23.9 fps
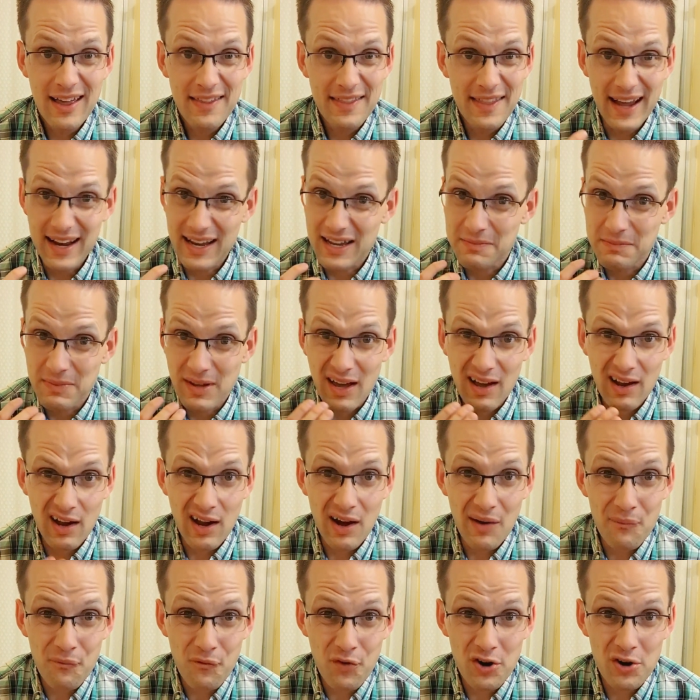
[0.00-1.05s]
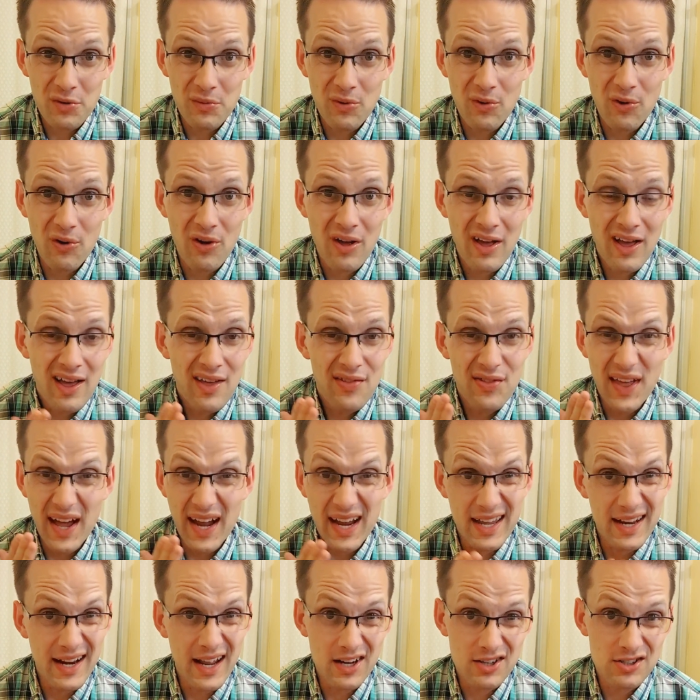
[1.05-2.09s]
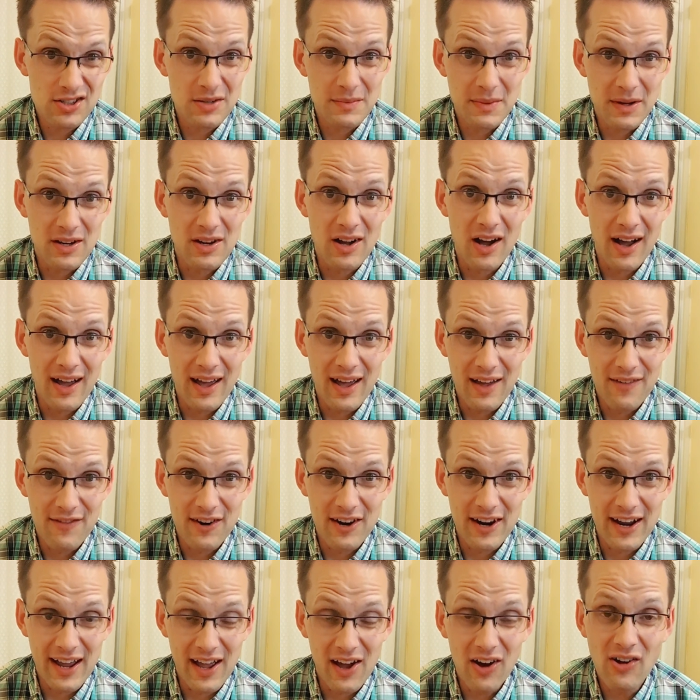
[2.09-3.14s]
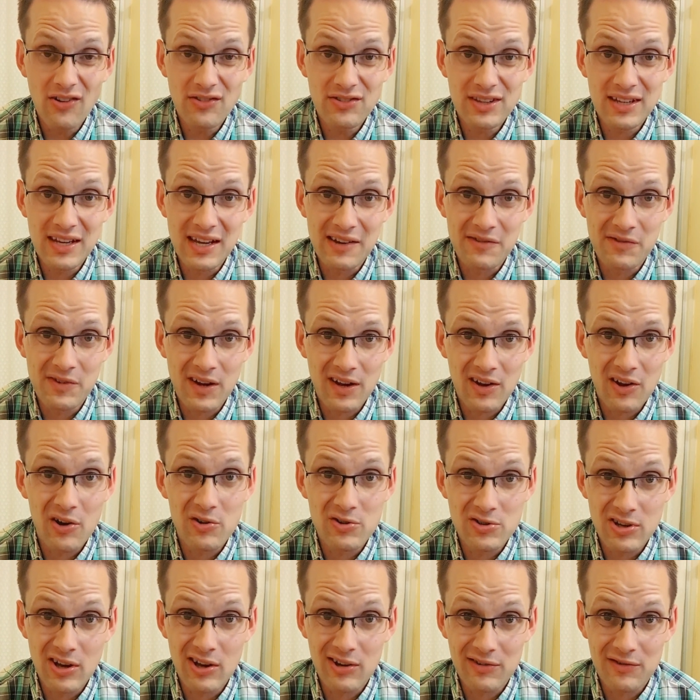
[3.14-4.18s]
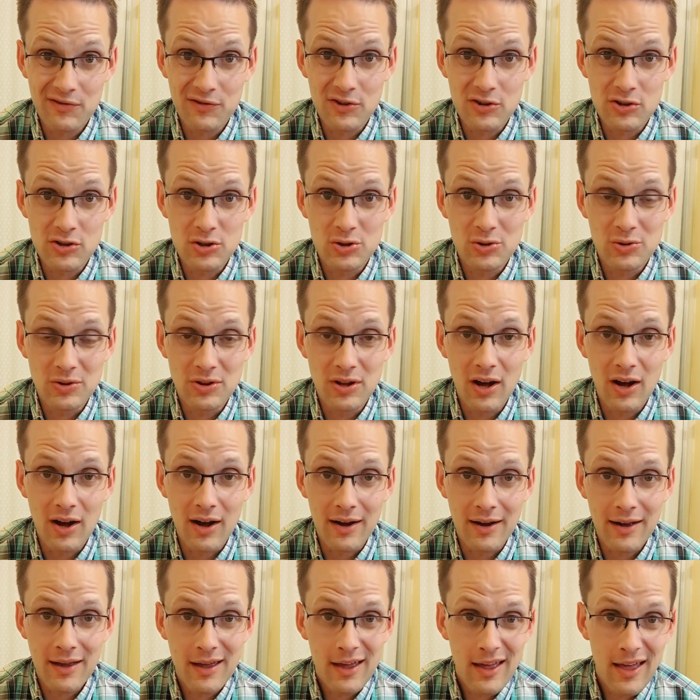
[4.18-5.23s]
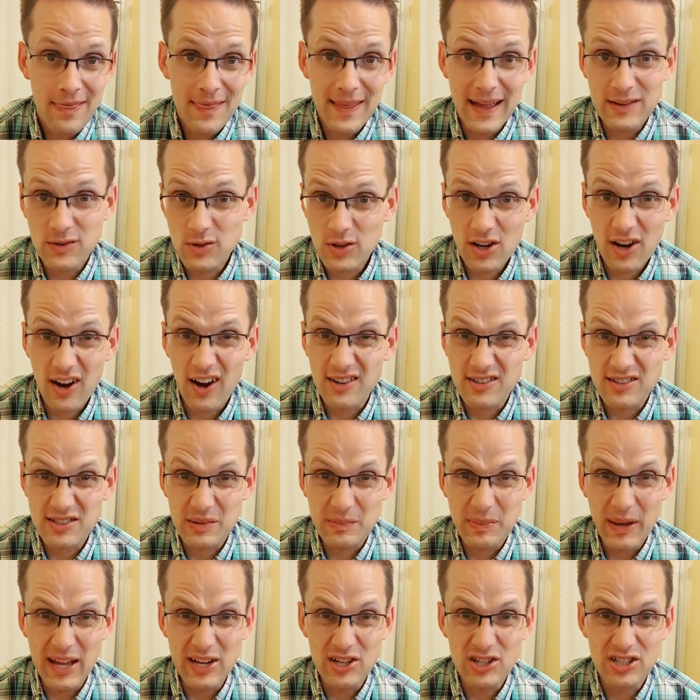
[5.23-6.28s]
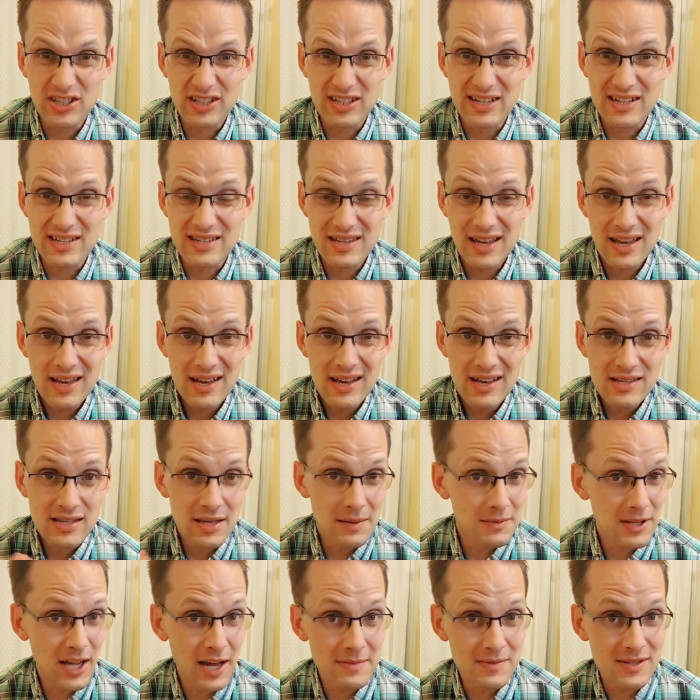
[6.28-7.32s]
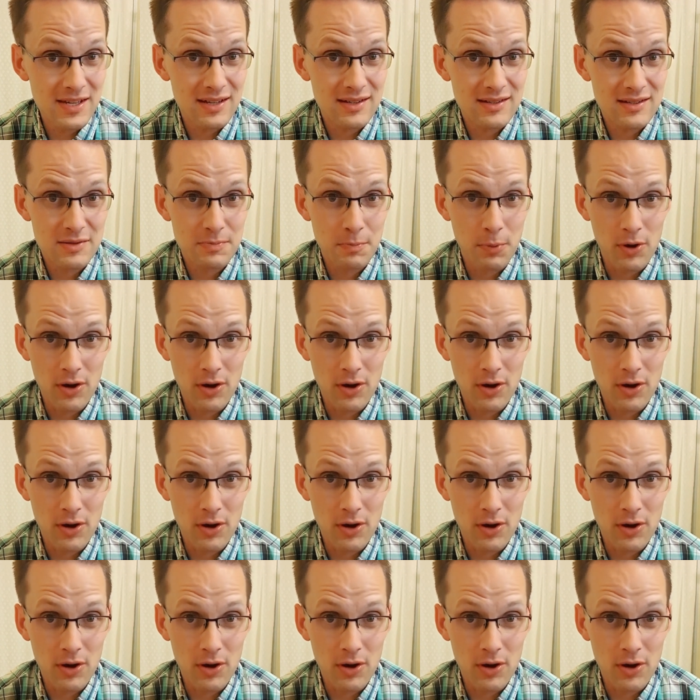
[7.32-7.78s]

That can be uncomfortable. That can actually be not very healthy if it goes on for too long. That's what constipation is. Sometimes it